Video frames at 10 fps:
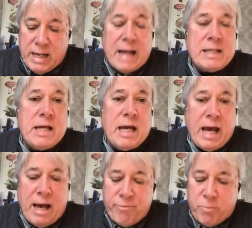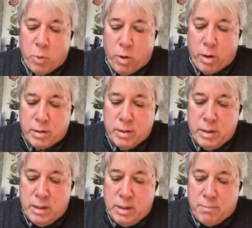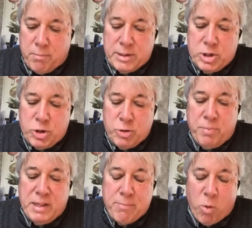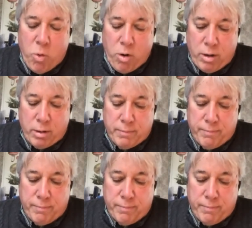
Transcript: not to have more, but to be more.